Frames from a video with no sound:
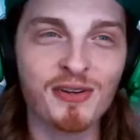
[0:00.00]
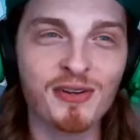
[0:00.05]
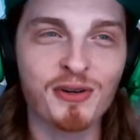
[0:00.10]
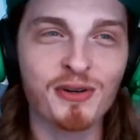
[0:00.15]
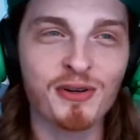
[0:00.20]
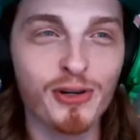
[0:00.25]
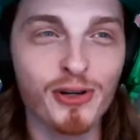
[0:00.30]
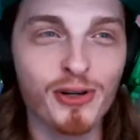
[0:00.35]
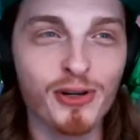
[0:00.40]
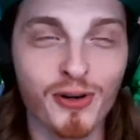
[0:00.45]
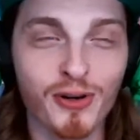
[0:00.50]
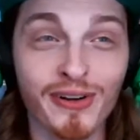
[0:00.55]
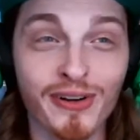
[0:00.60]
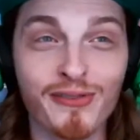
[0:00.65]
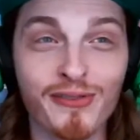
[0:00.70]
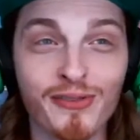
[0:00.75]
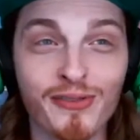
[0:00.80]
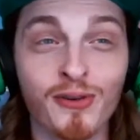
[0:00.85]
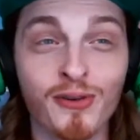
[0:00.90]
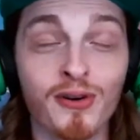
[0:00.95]
can pre-order it
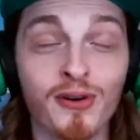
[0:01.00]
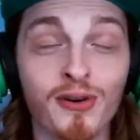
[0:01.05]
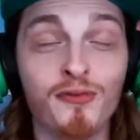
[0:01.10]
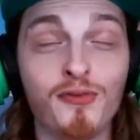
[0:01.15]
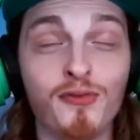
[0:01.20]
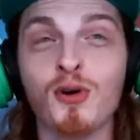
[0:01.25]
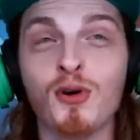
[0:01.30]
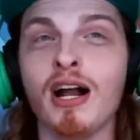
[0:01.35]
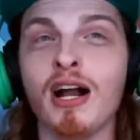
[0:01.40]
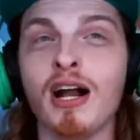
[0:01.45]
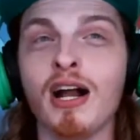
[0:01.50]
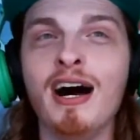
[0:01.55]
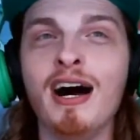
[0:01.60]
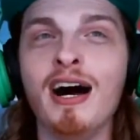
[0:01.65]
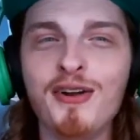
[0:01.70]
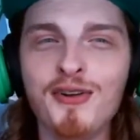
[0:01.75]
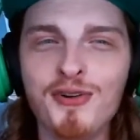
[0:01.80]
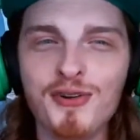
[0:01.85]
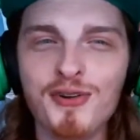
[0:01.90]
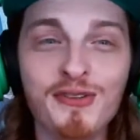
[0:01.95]
for
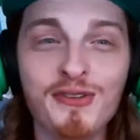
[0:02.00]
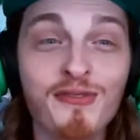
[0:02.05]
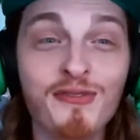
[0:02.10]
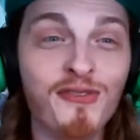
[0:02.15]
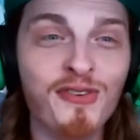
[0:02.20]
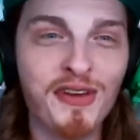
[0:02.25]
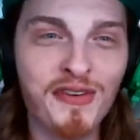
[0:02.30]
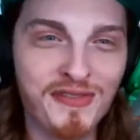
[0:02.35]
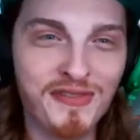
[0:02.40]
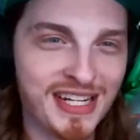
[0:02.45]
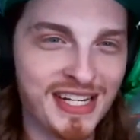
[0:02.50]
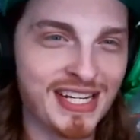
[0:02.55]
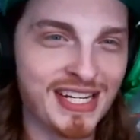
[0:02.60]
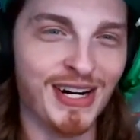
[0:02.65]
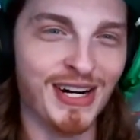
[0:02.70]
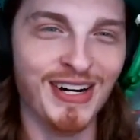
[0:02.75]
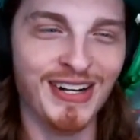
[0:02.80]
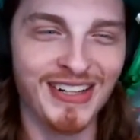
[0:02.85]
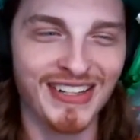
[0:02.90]
$150.